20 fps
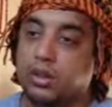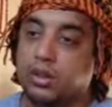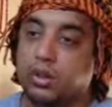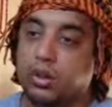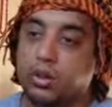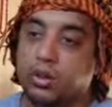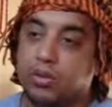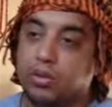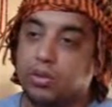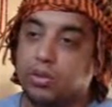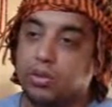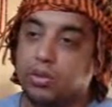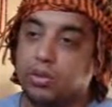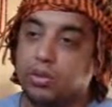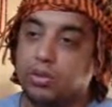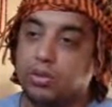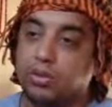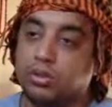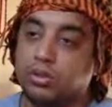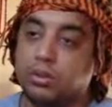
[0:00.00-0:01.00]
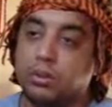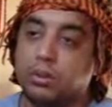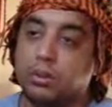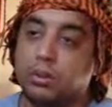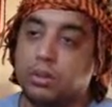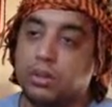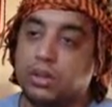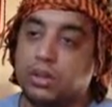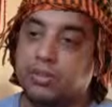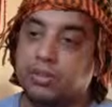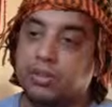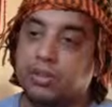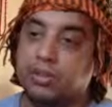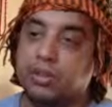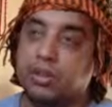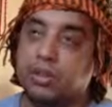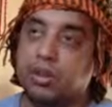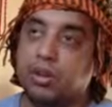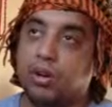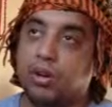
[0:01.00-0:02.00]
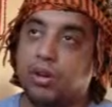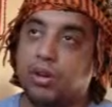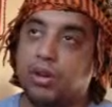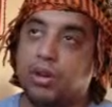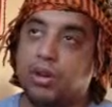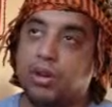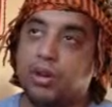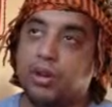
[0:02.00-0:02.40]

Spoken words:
we're not fools to be believers in God,